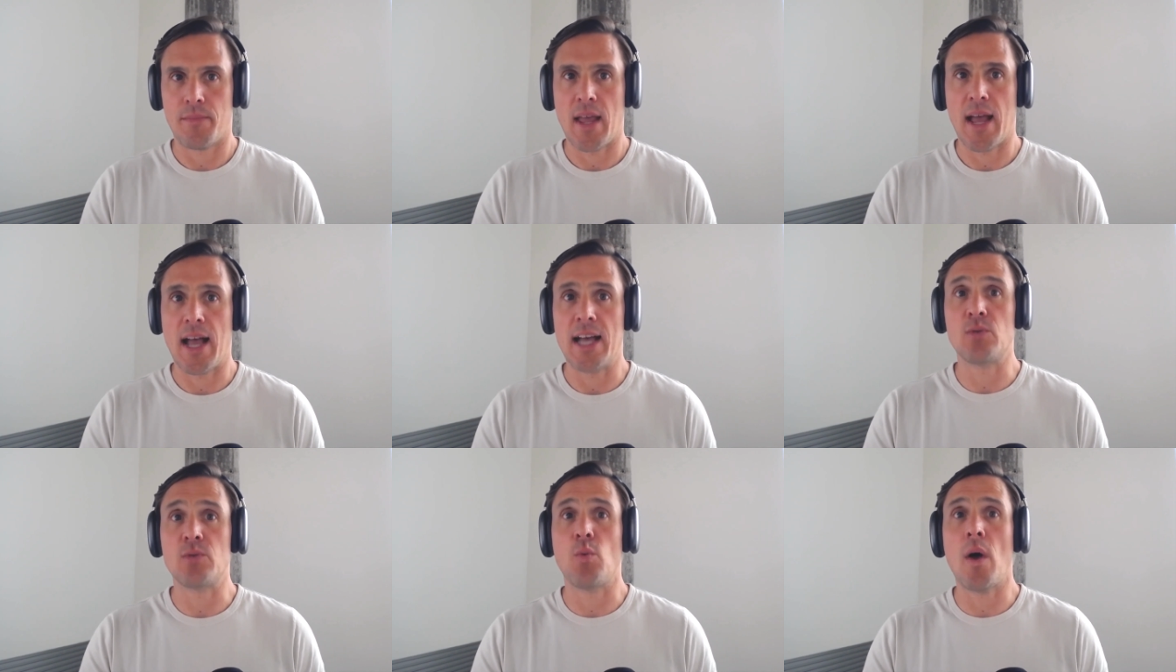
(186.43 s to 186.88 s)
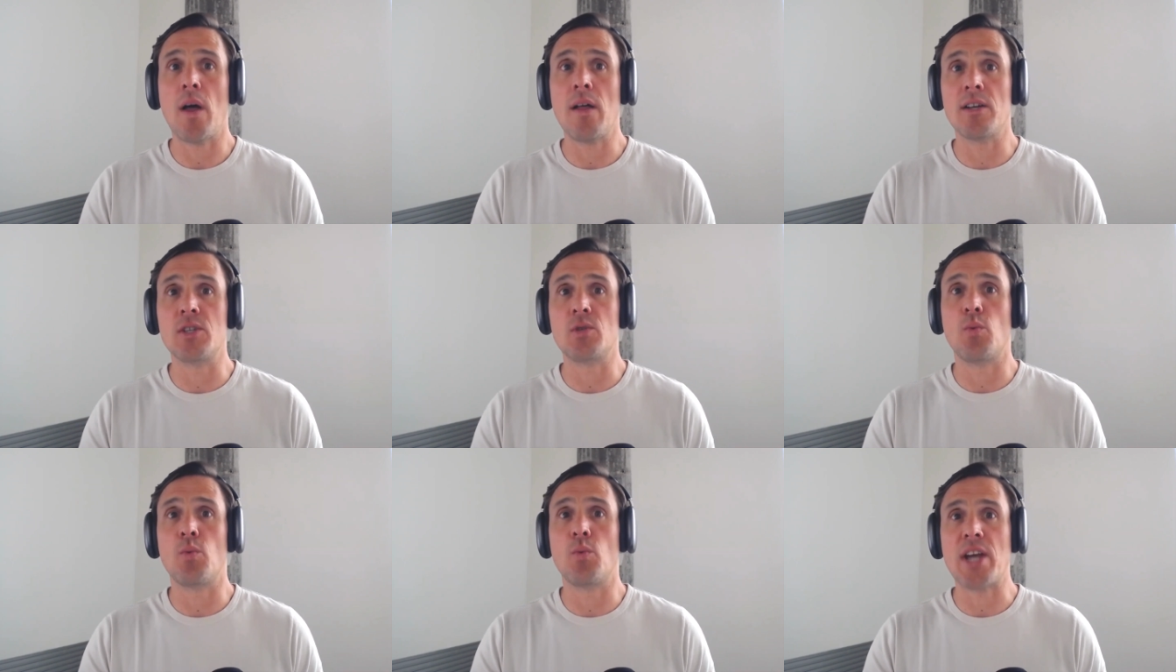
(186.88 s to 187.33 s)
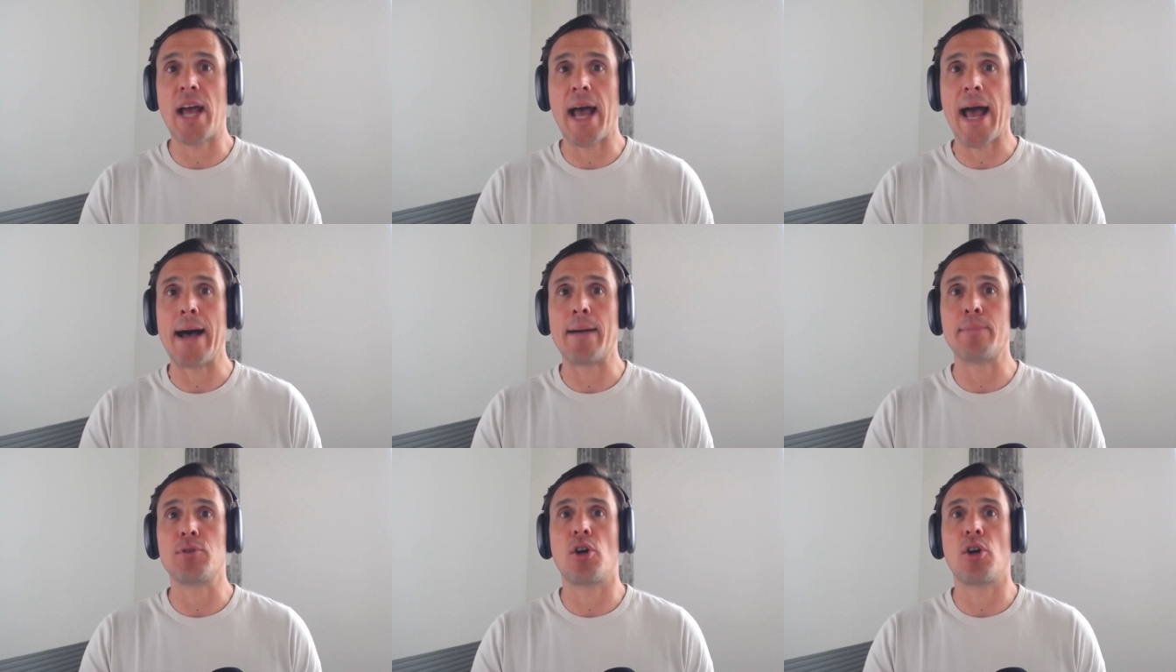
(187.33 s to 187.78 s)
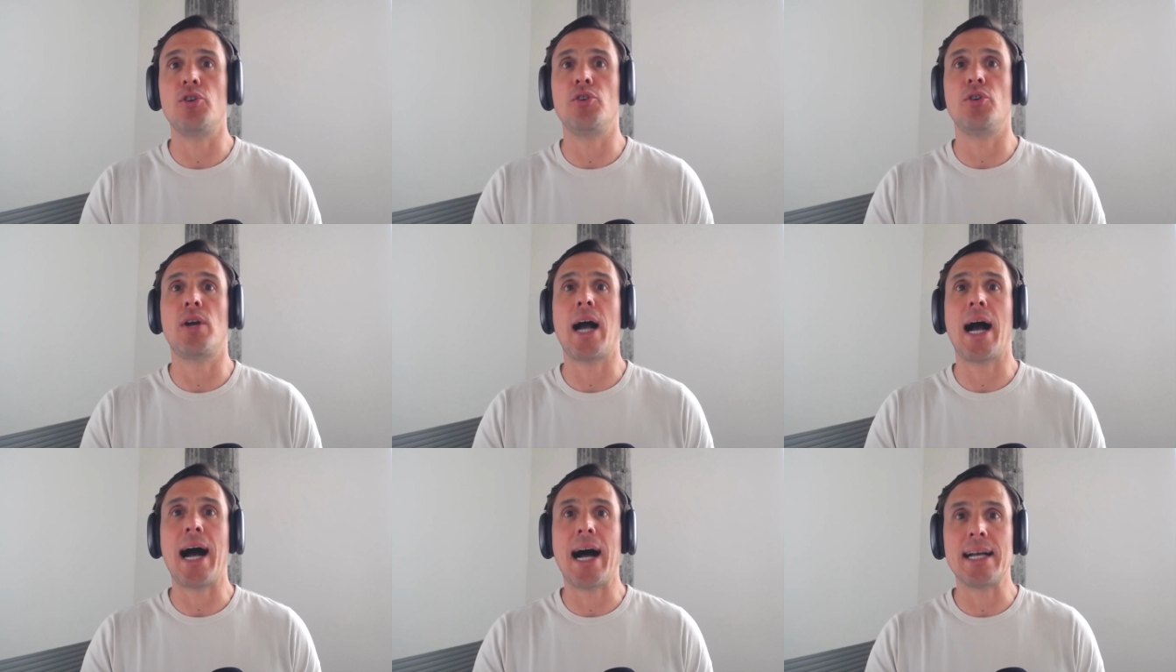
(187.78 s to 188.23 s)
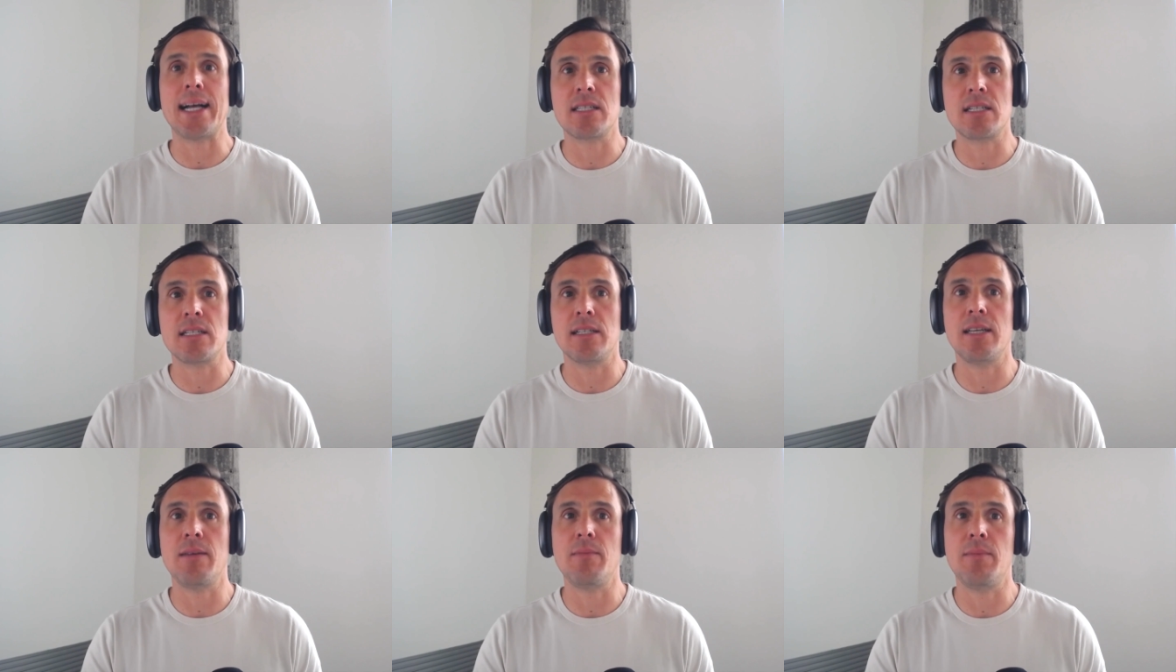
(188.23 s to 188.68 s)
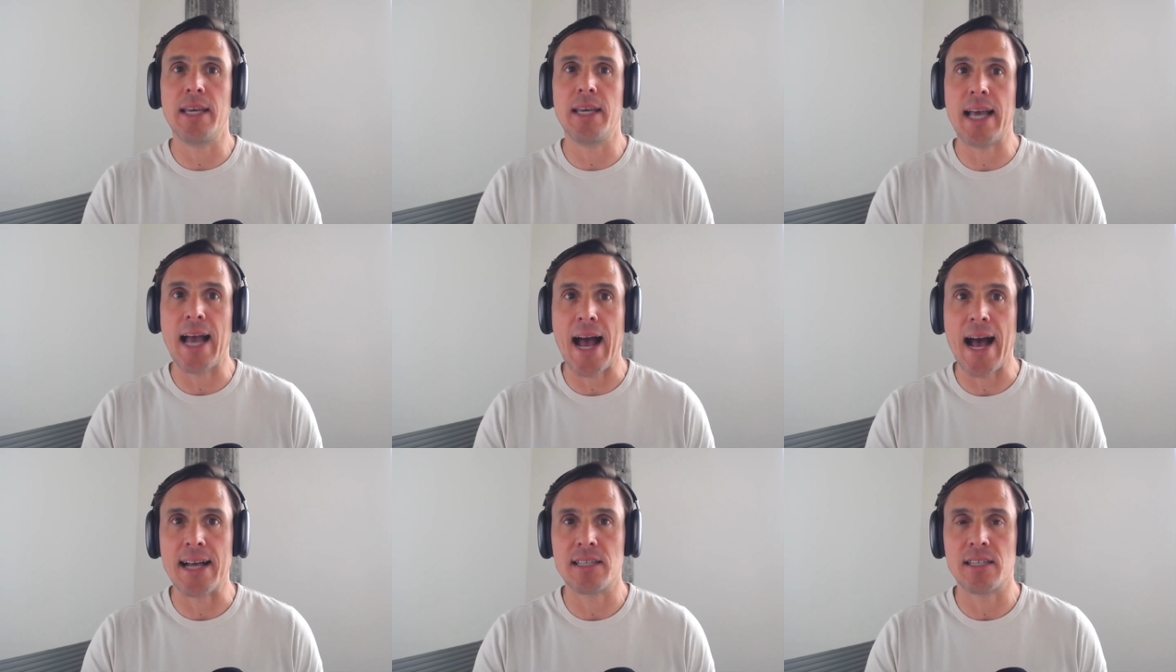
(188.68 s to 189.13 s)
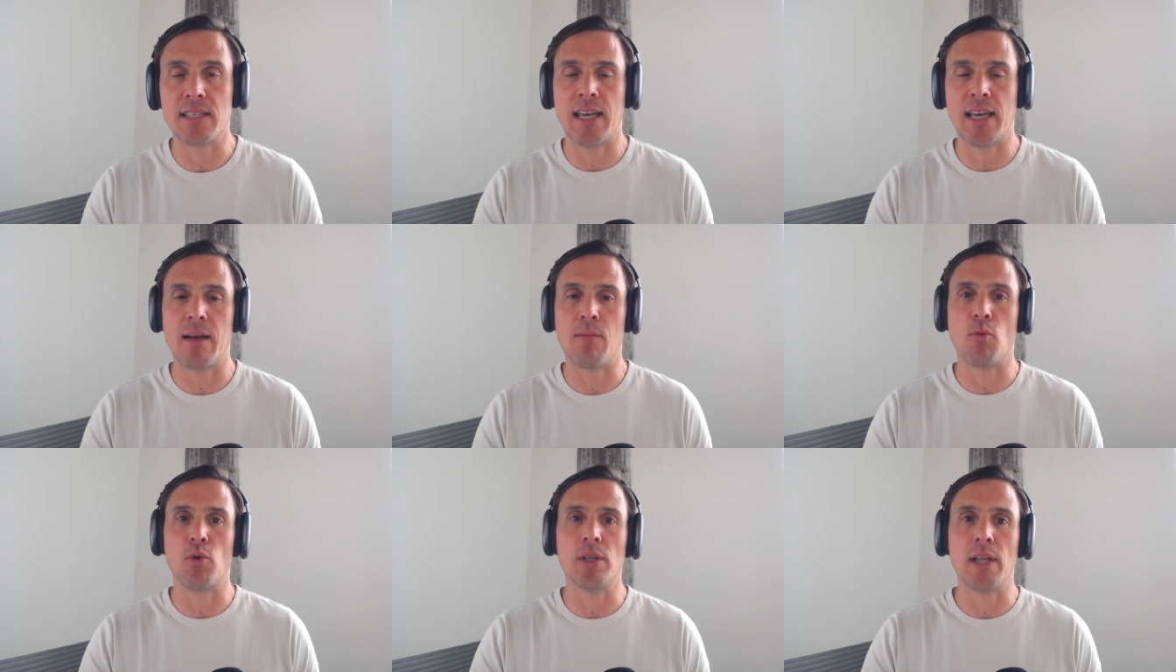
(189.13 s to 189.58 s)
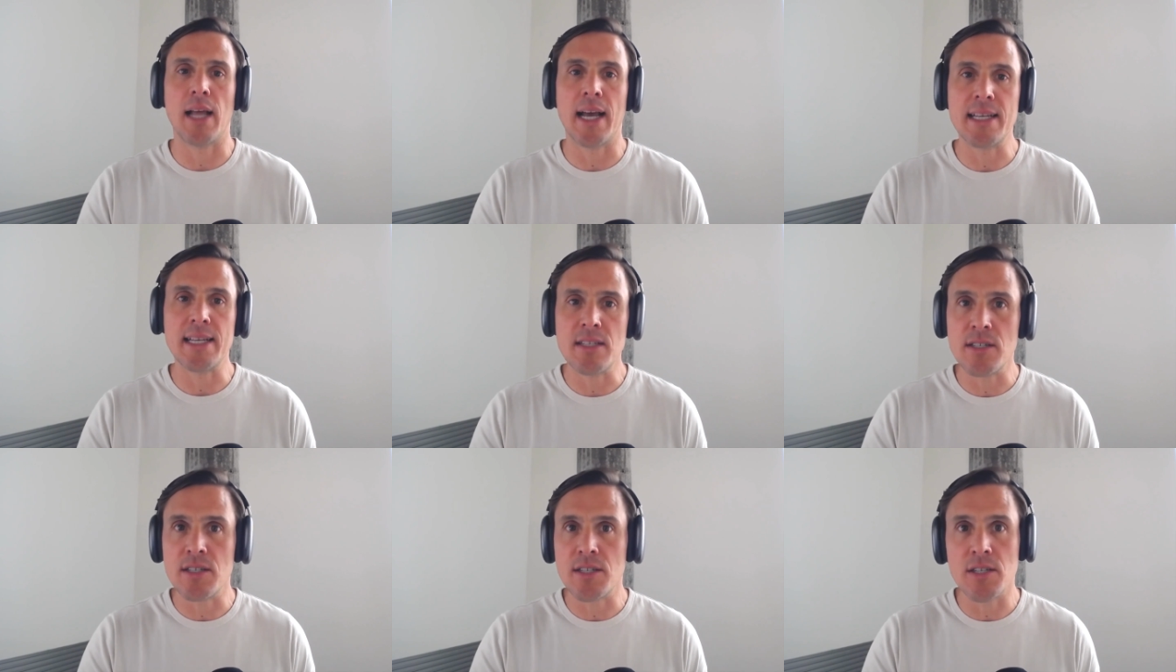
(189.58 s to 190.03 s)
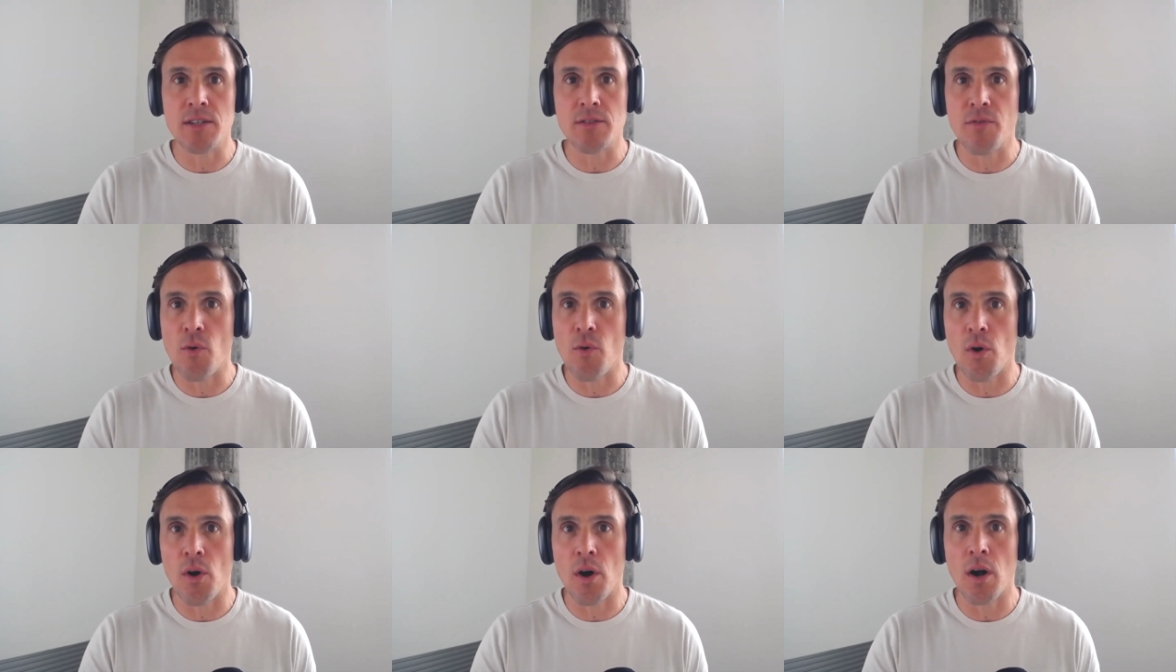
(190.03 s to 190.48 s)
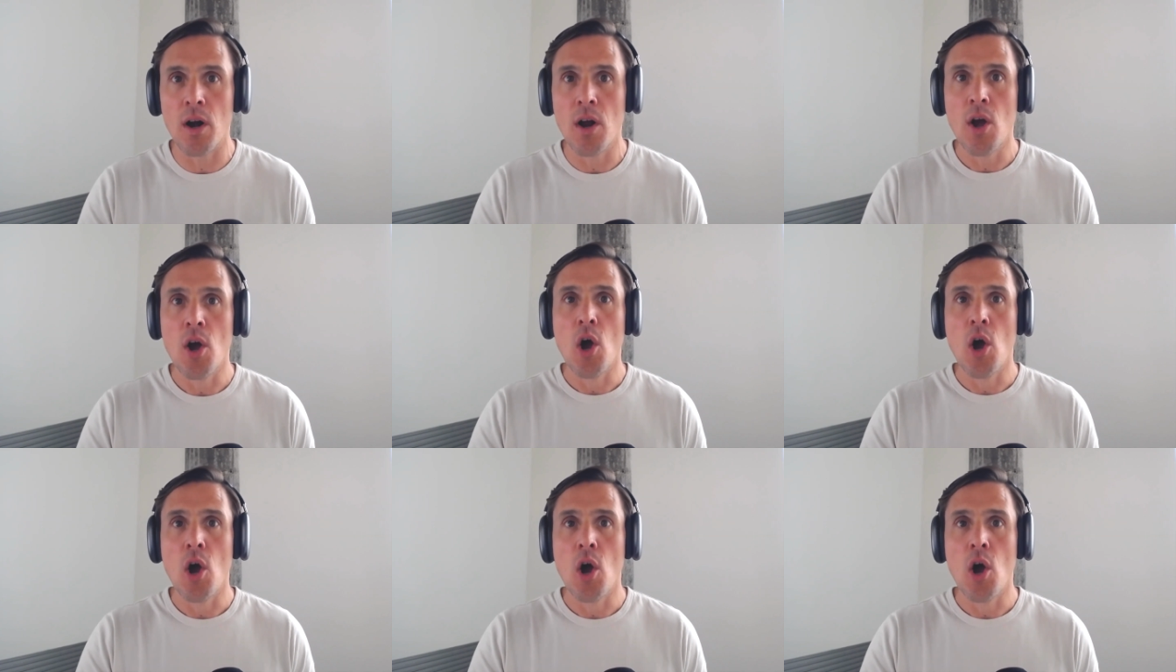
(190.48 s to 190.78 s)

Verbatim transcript: as well as which apps are you constantly being asked to get more licenses for,